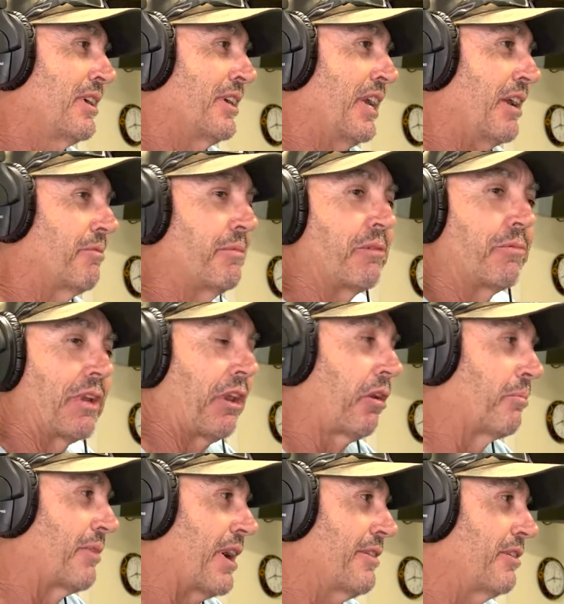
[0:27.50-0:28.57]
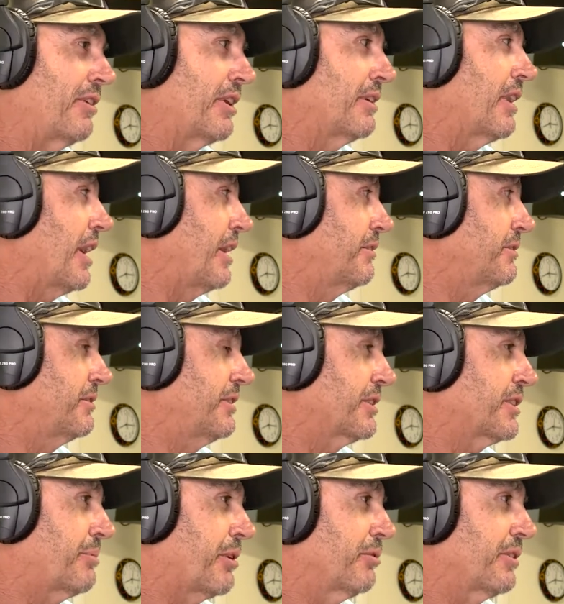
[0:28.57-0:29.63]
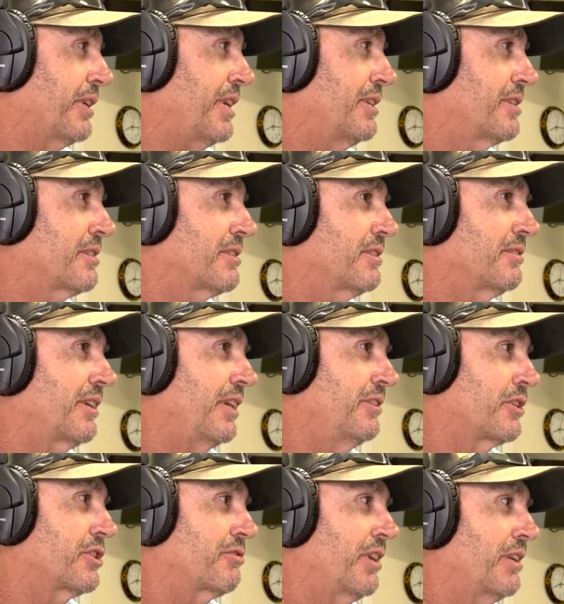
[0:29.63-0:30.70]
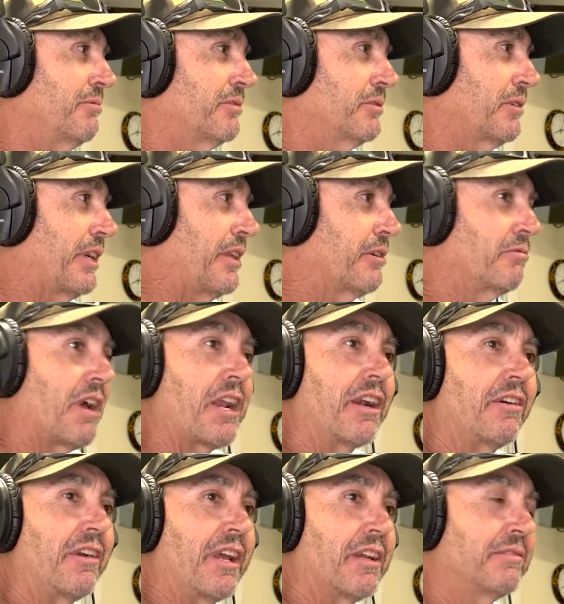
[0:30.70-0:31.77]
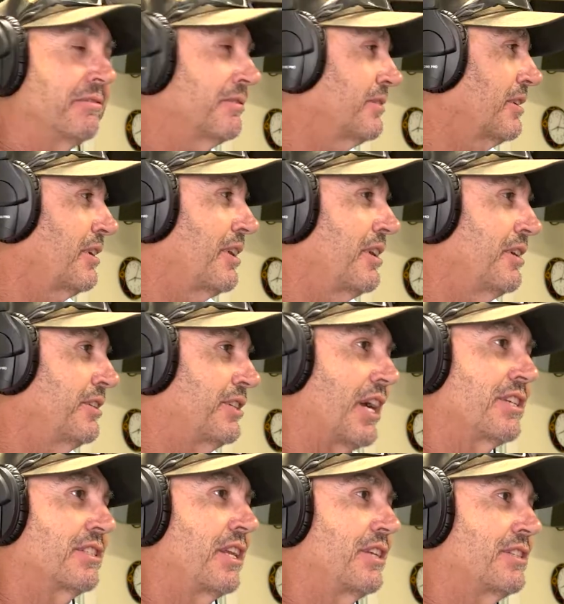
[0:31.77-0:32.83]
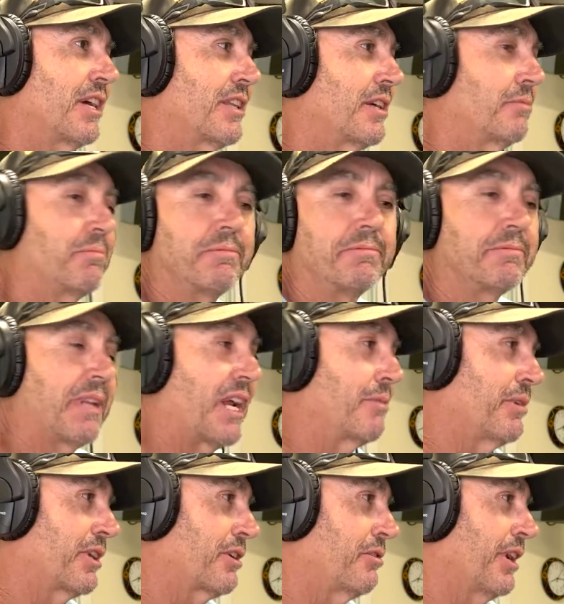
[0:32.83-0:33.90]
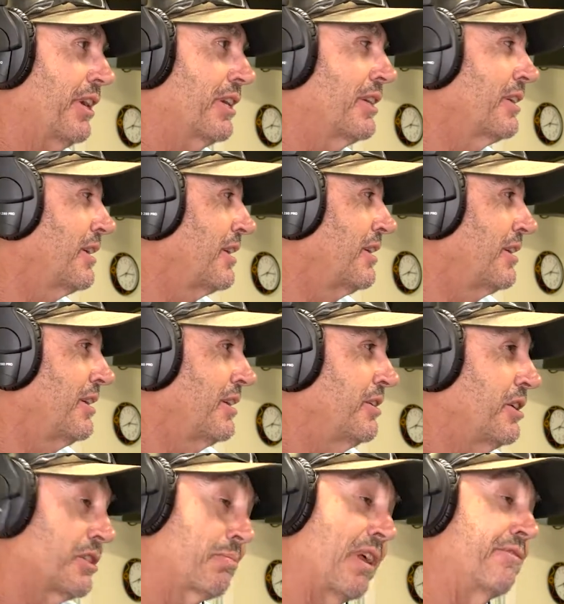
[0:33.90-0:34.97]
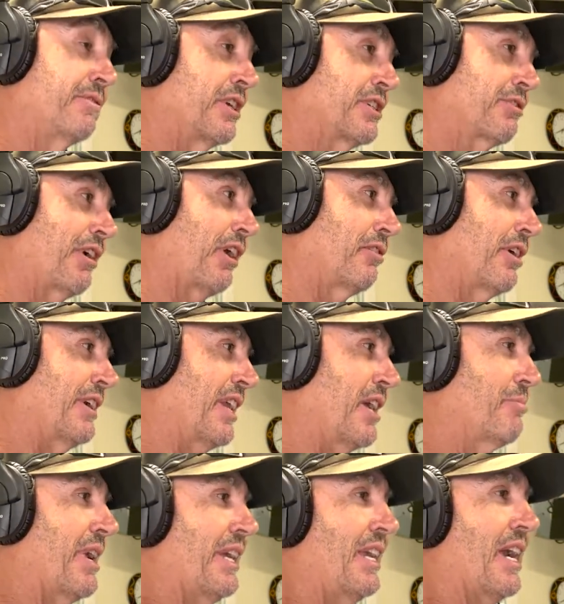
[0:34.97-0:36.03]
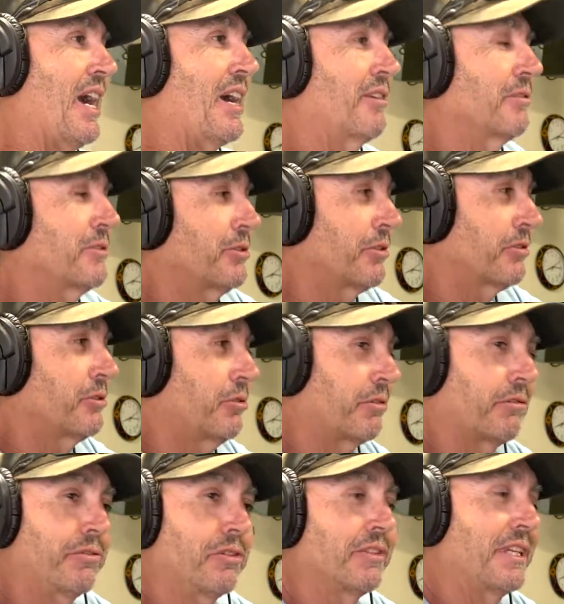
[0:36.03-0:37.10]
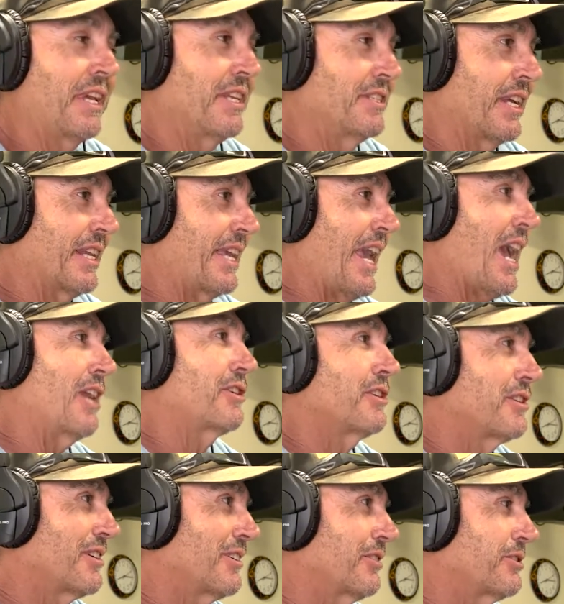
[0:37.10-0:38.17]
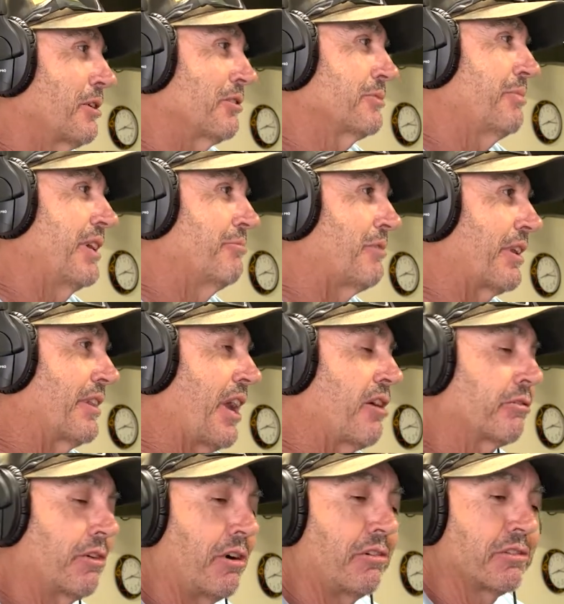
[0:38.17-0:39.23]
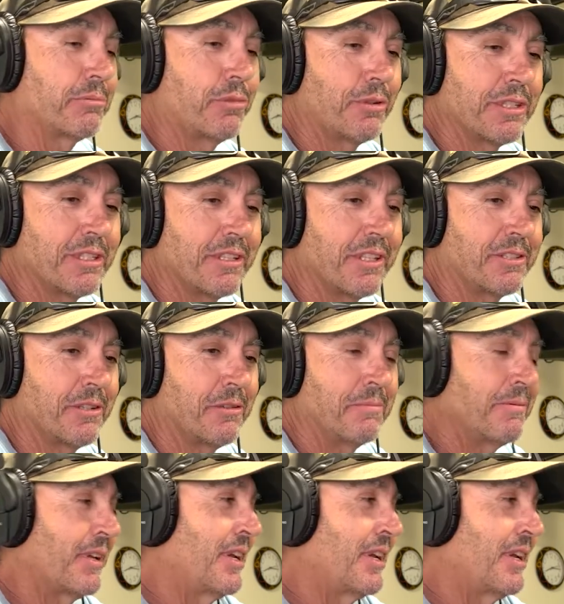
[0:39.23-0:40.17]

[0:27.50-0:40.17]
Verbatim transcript: and my little brother and, and just about all the kids in the street, either running around, chasing each other, playing a bit of cricket. Used to play French cricket a lot in our backyard. I sort of taught a few of the kids how to catch because I was being one of the older boys at the time.